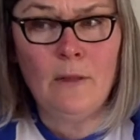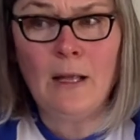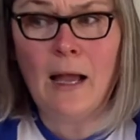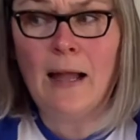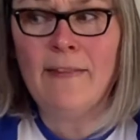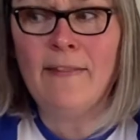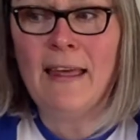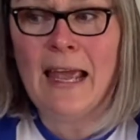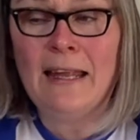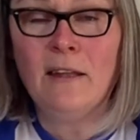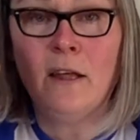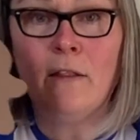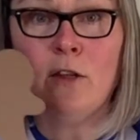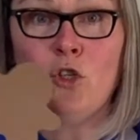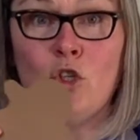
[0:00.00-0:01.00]
and then
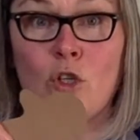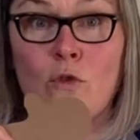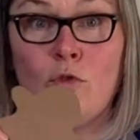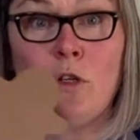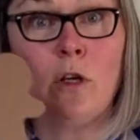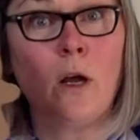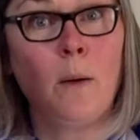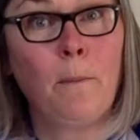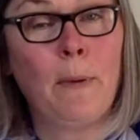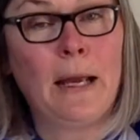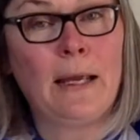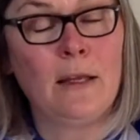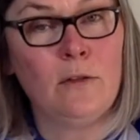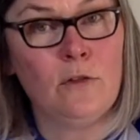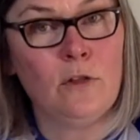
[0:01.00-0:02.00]
the children come
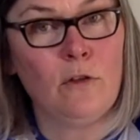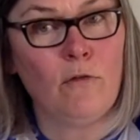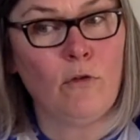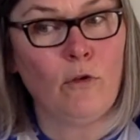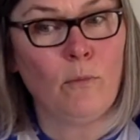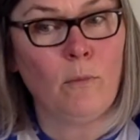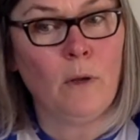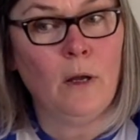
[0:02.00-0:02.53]
back into the room,